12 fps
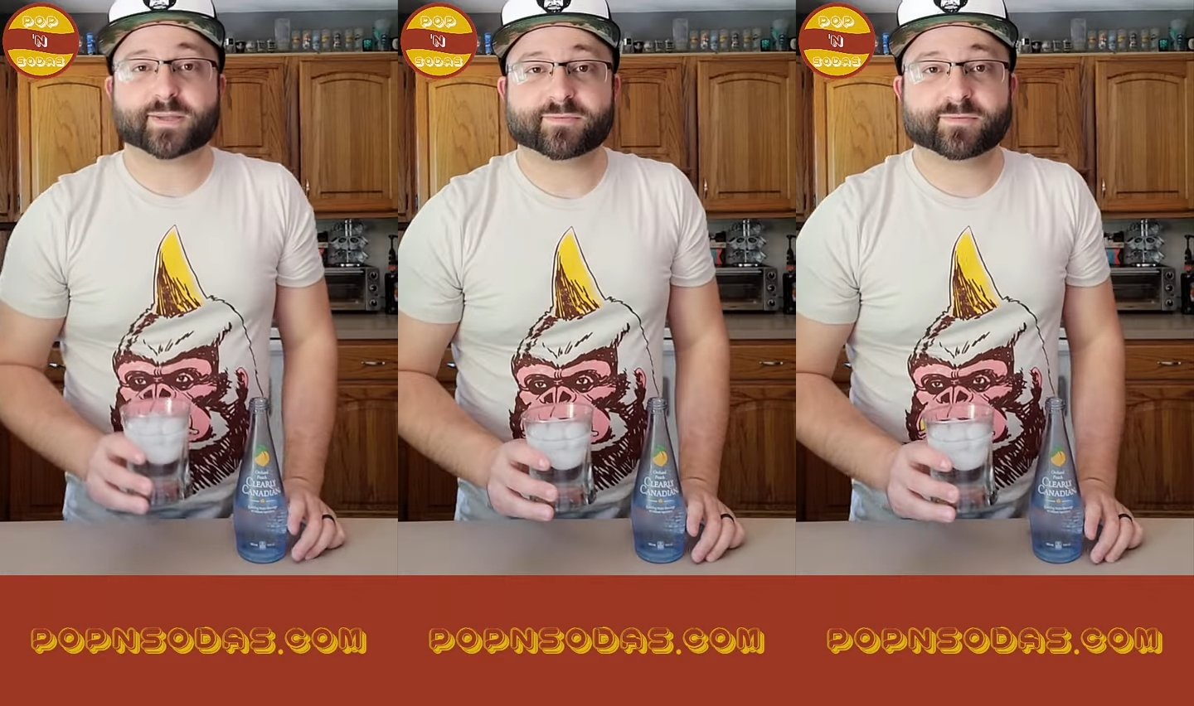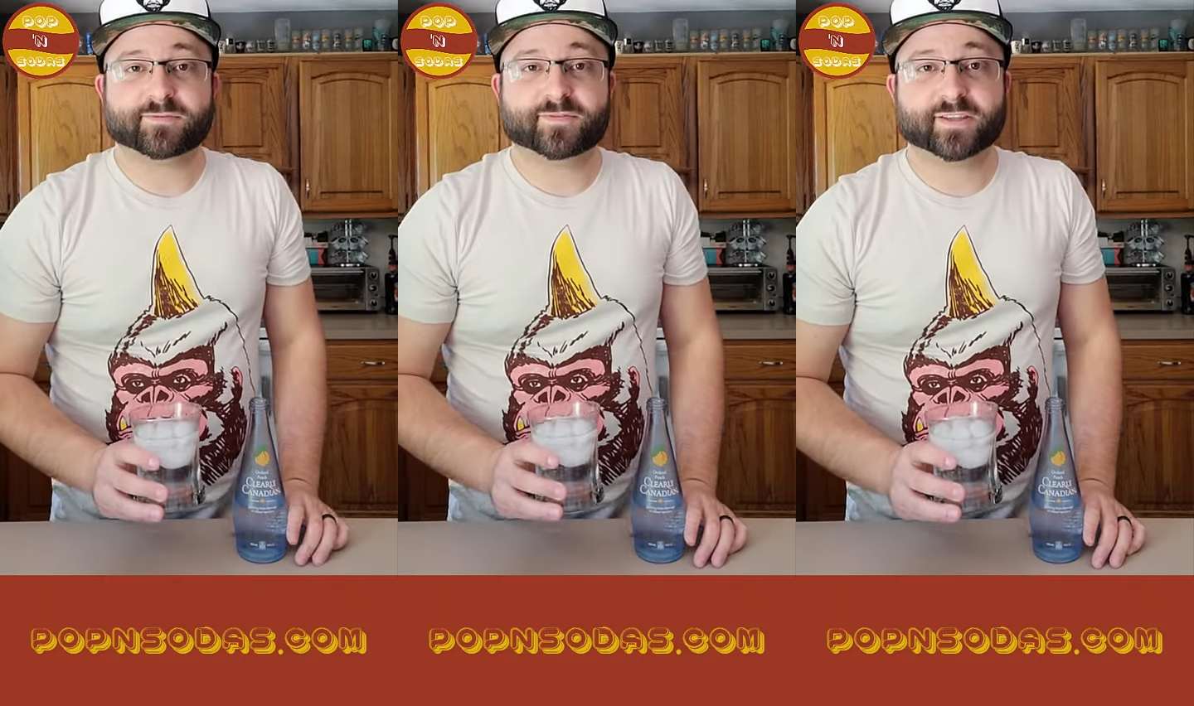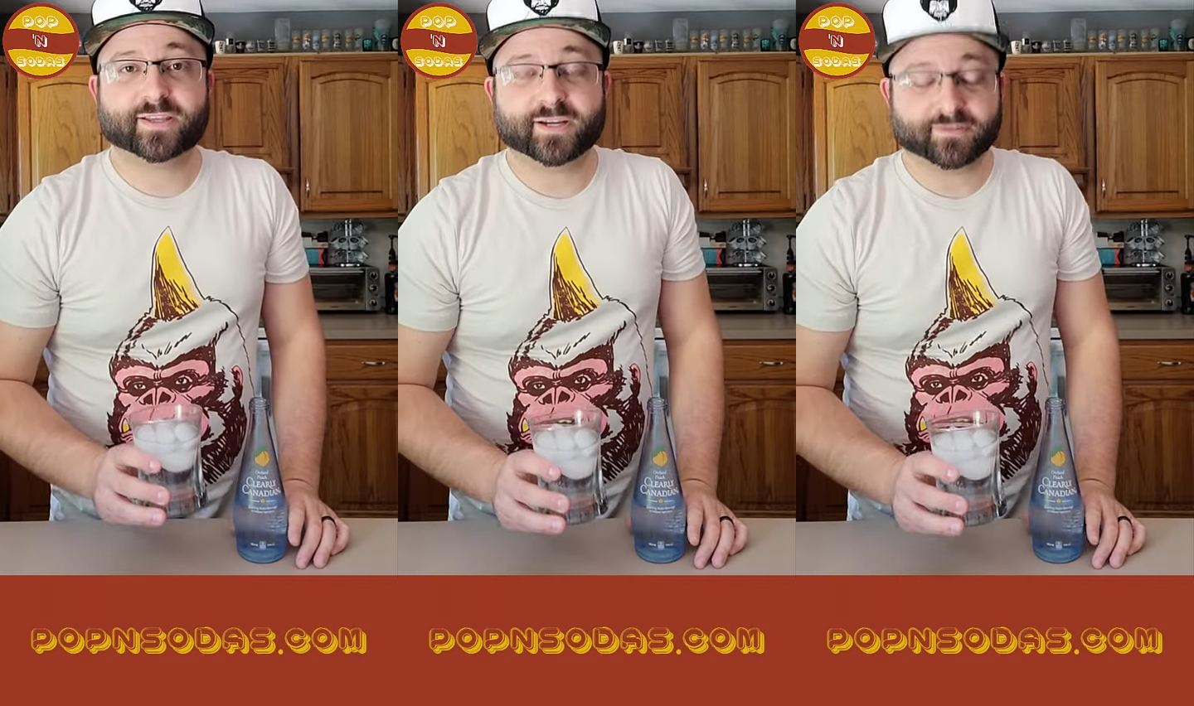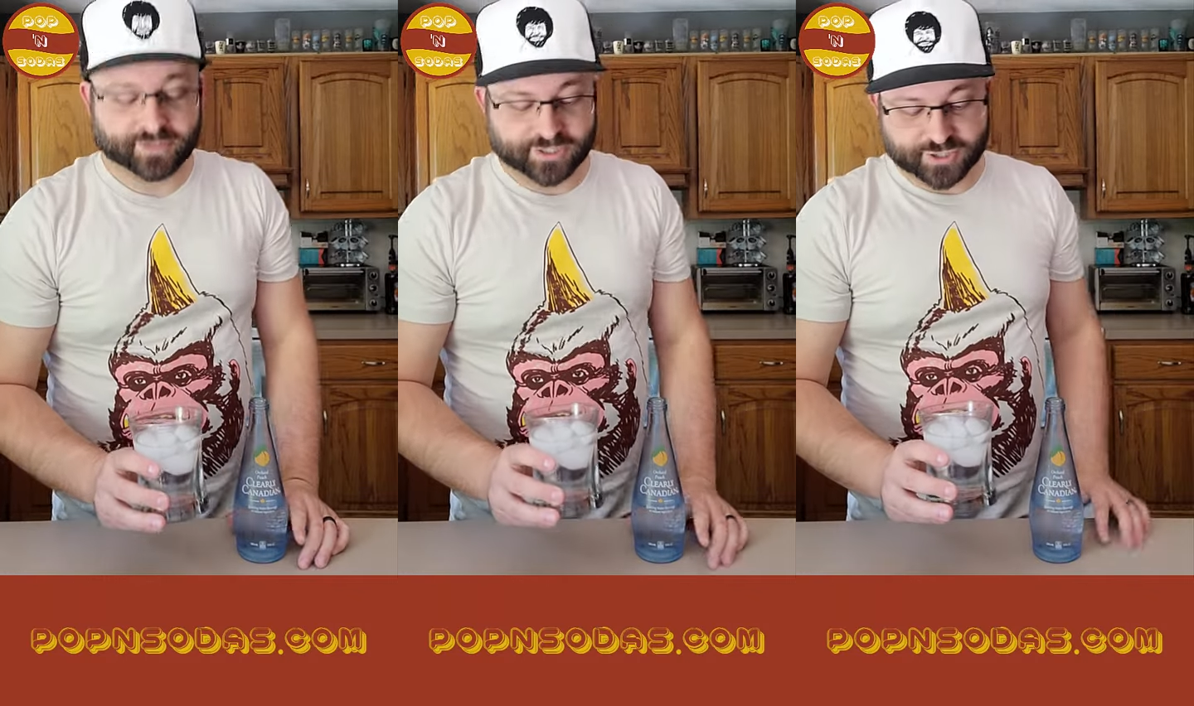I'm from Philly
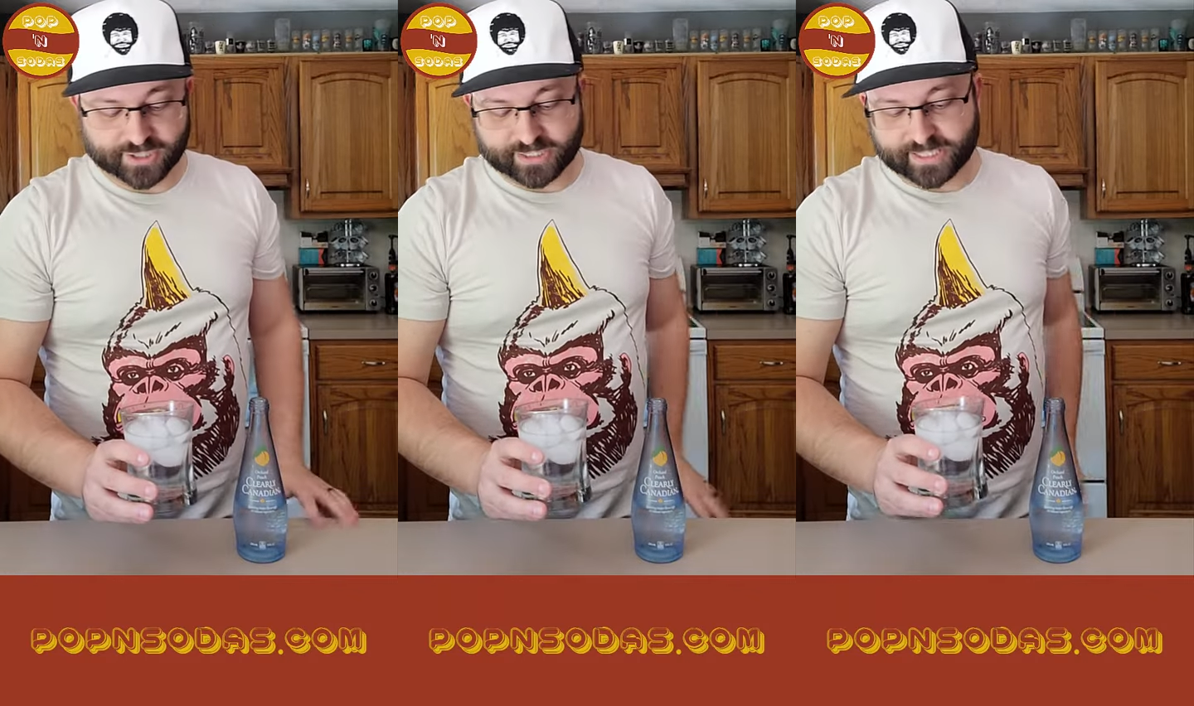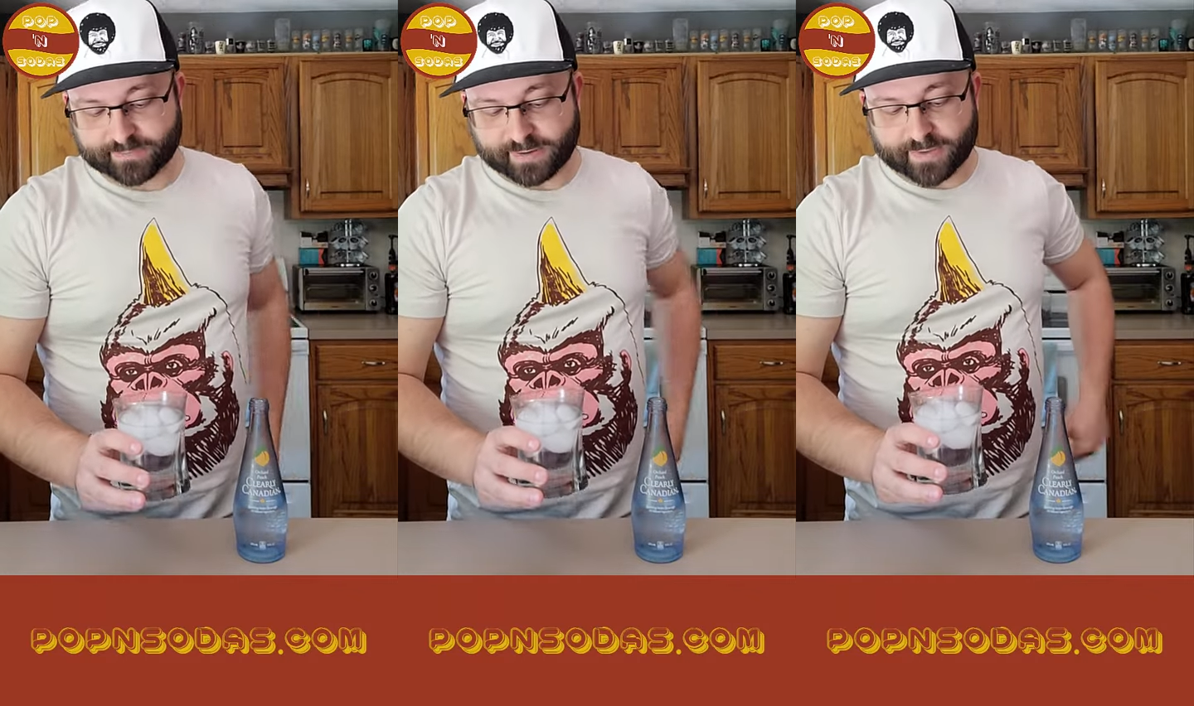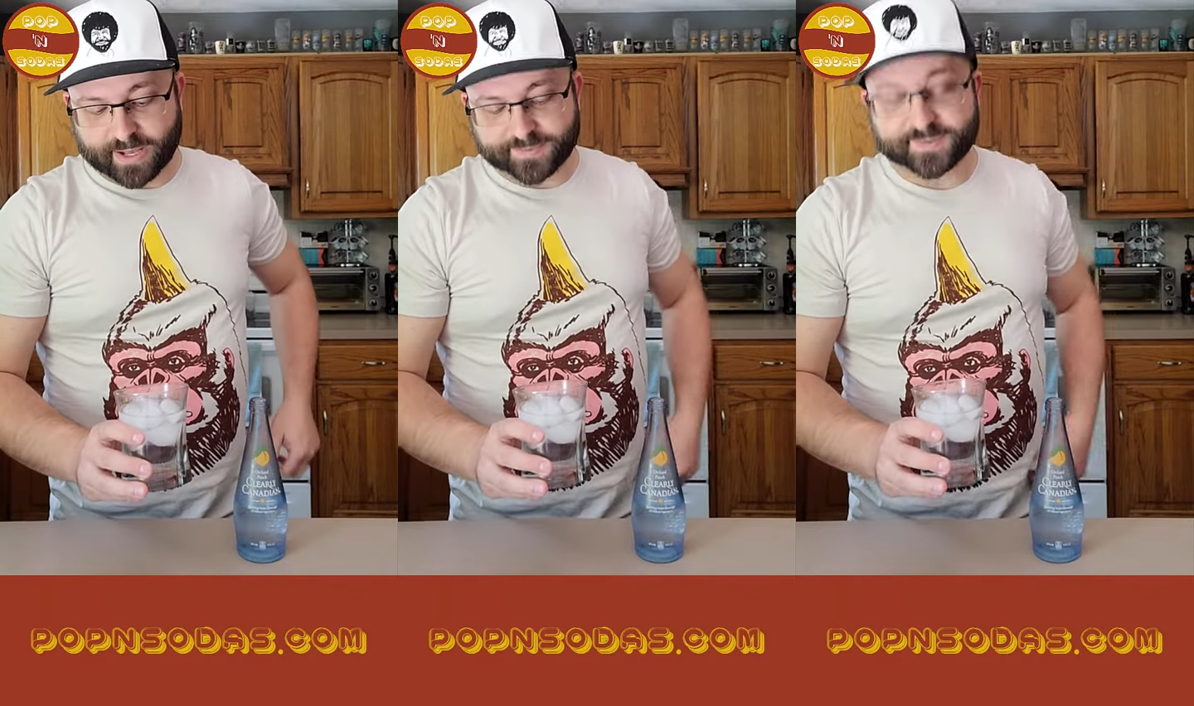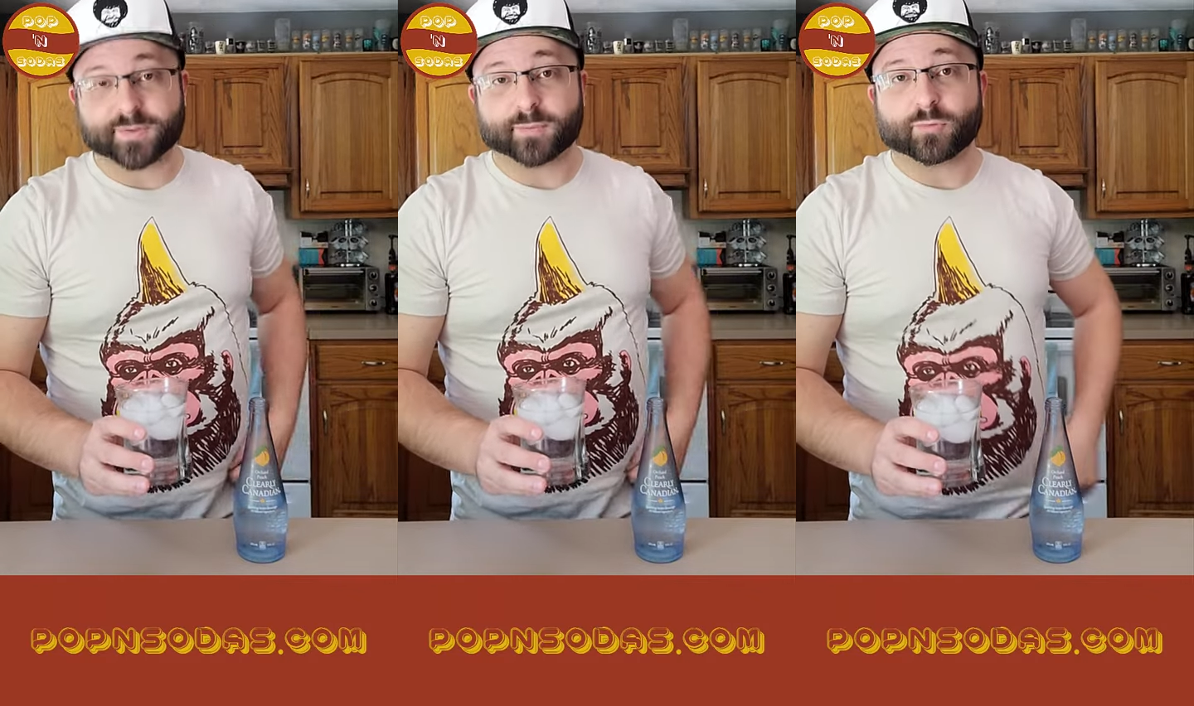originally, my
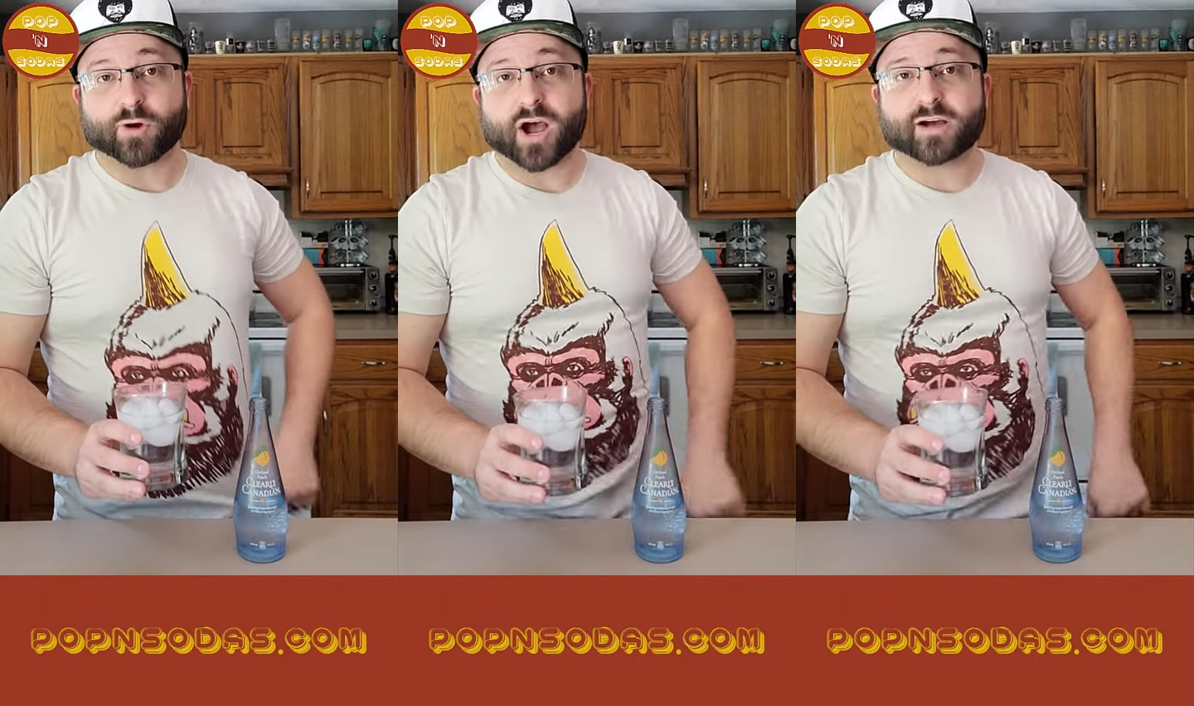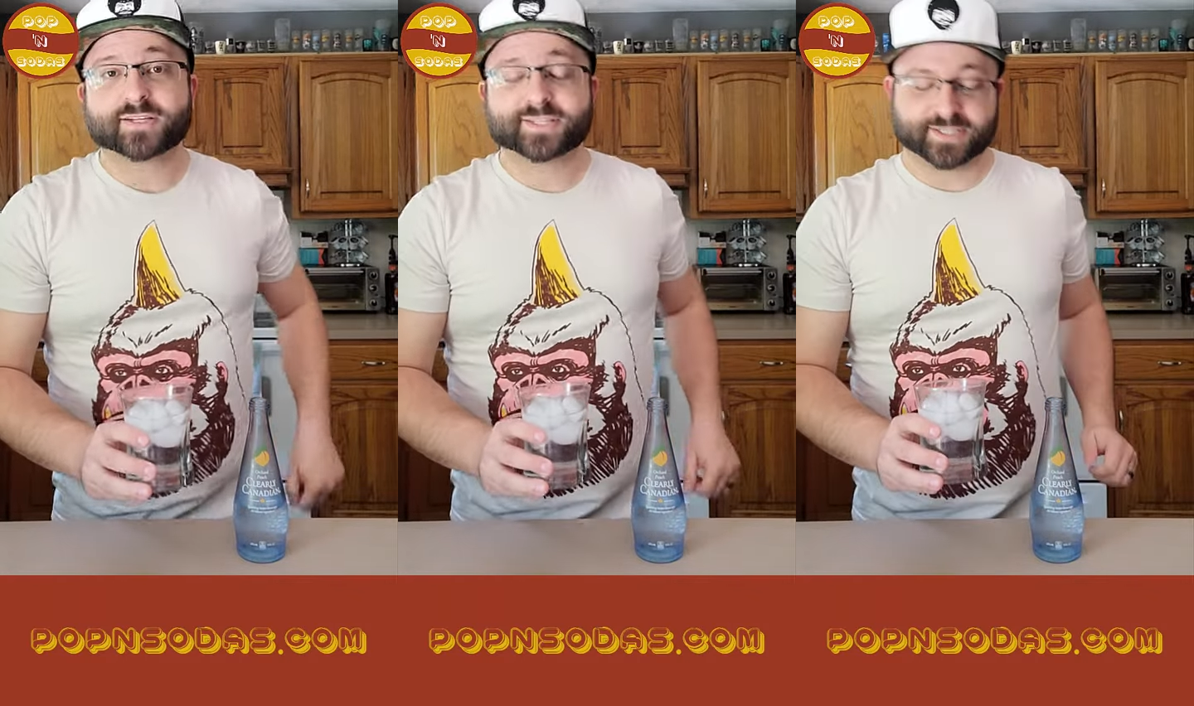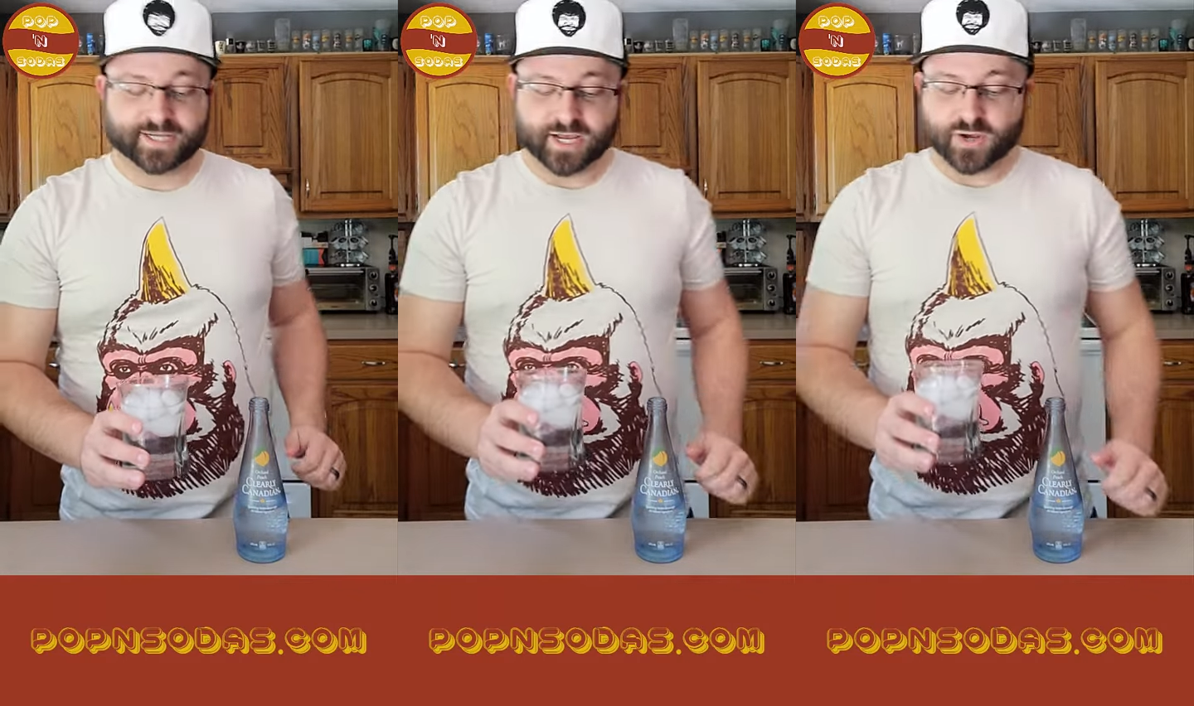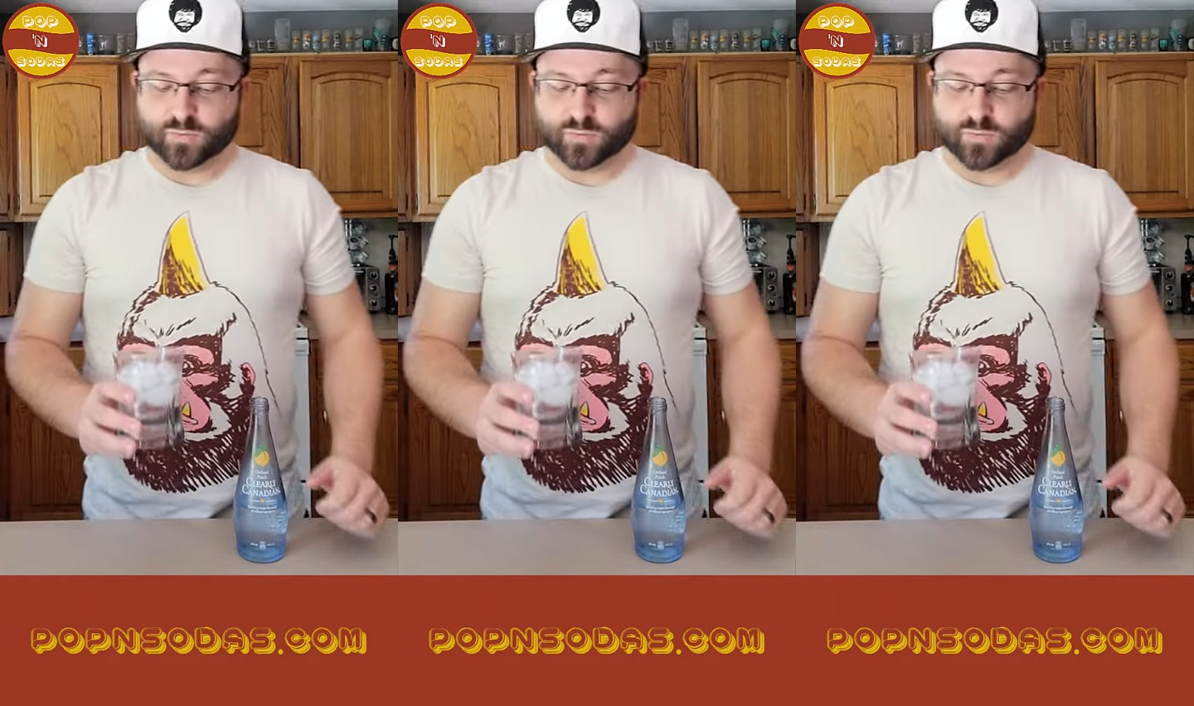mom's from the Bronx,